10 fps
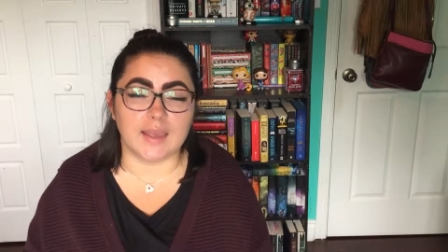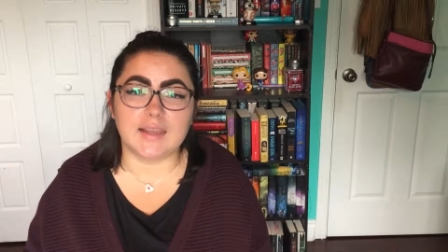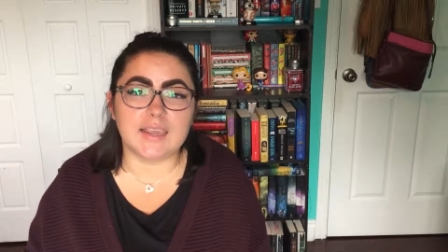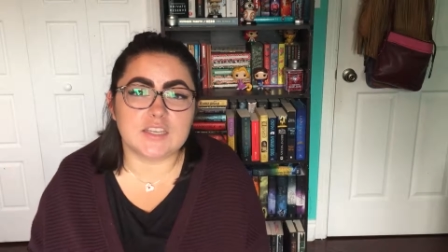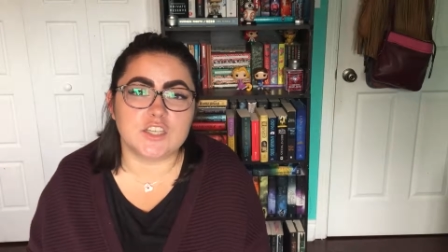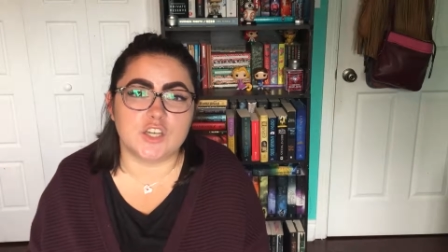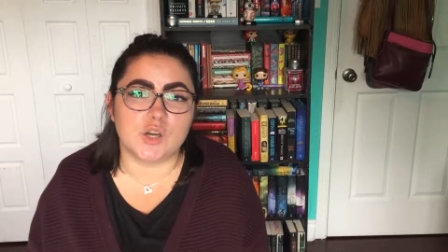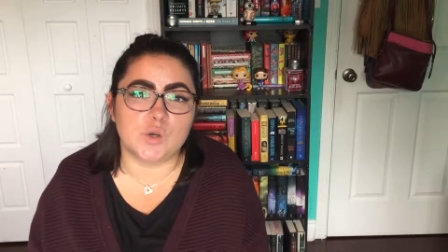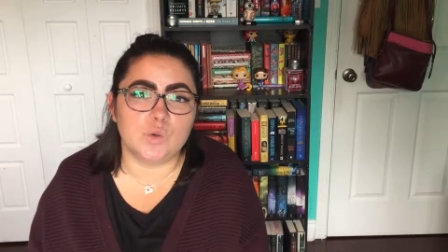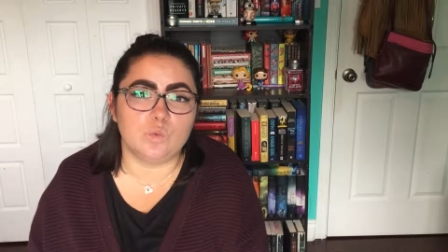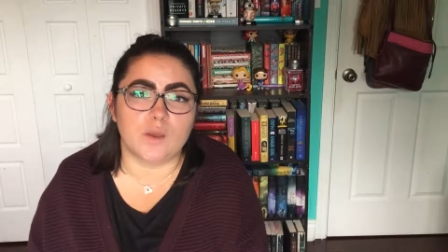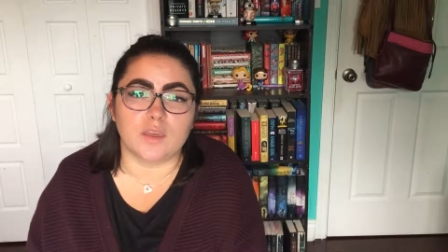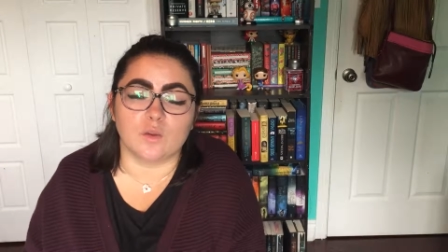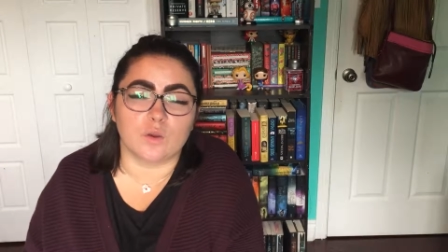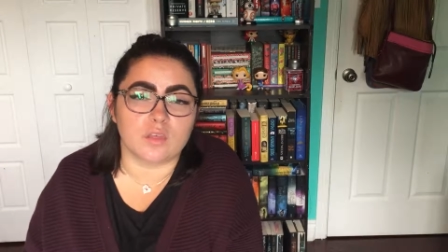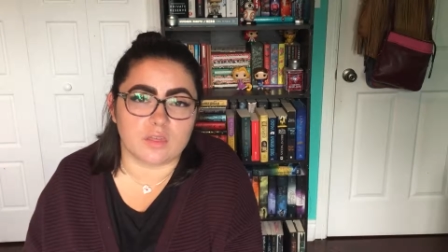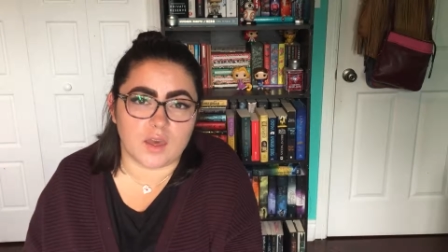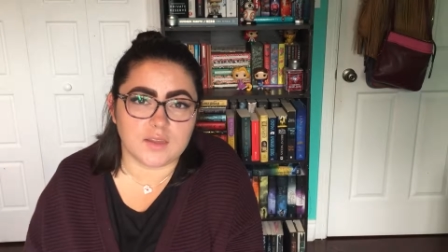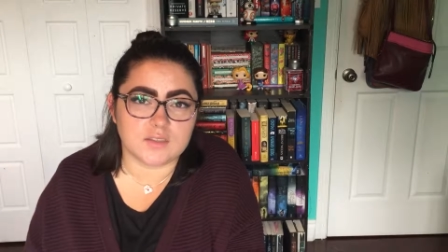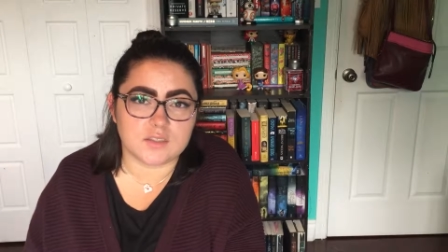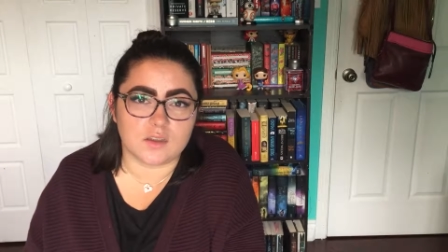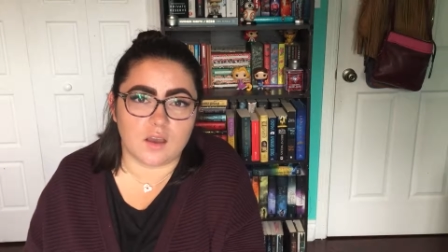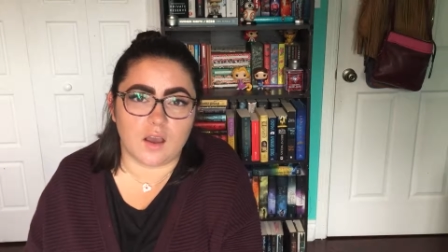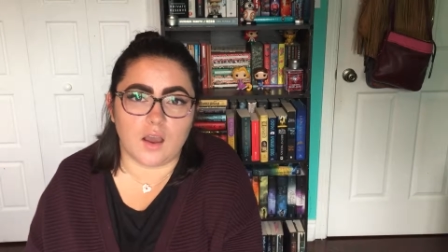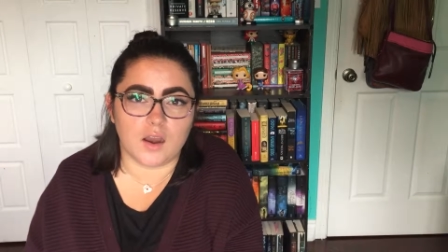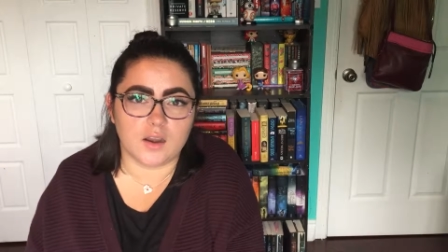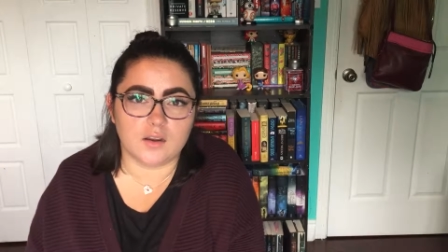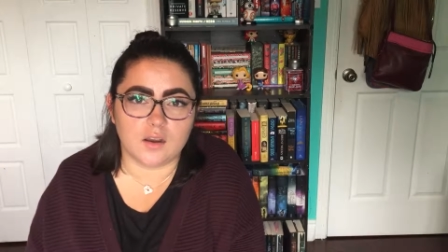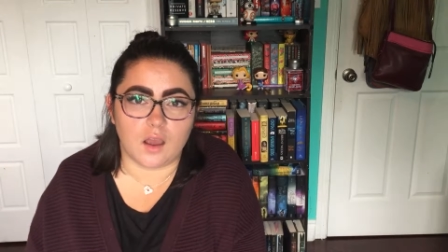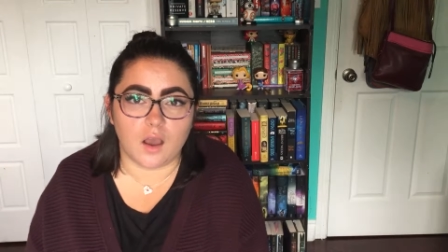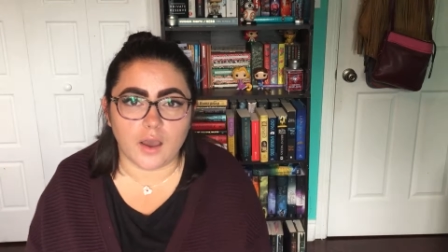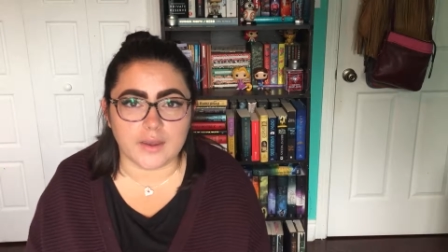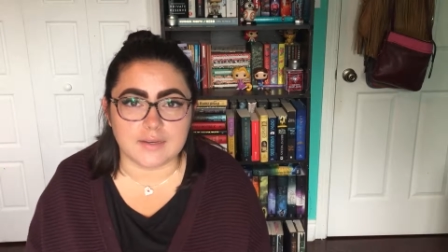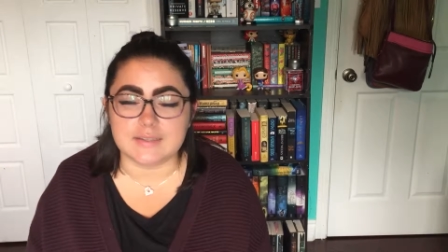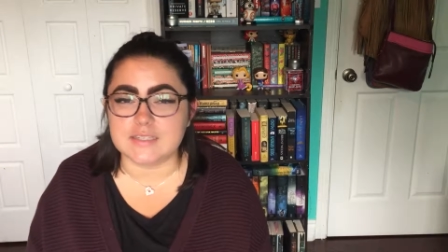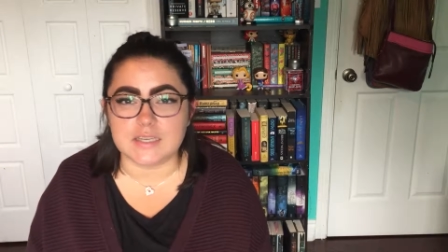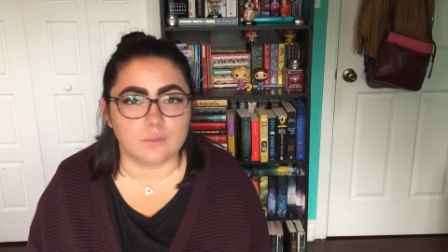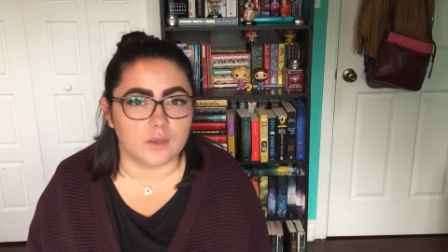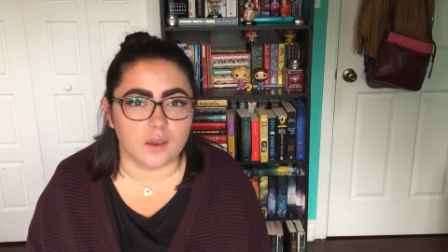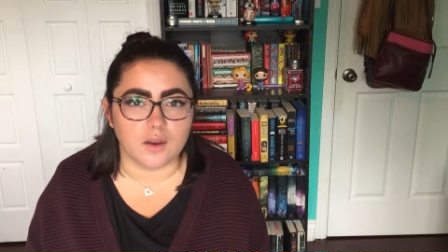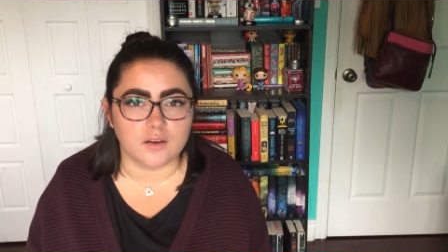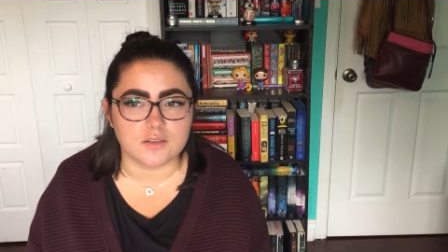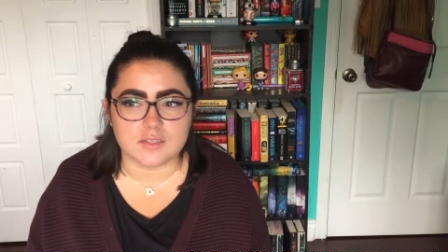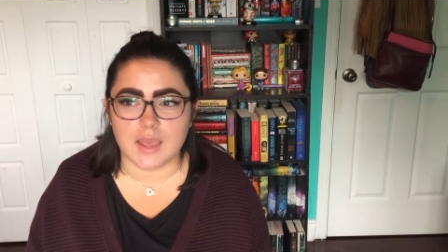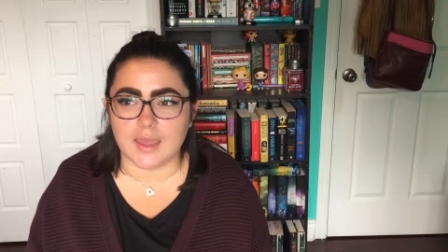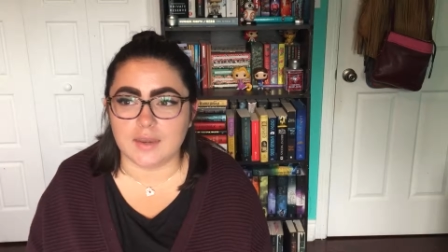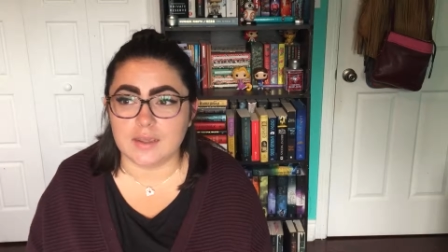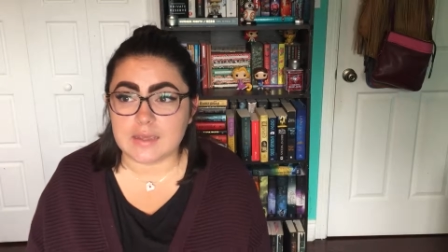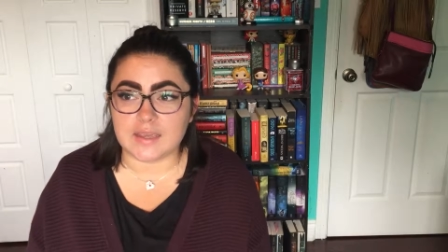I'd like to know what your thoughts are on TBRs and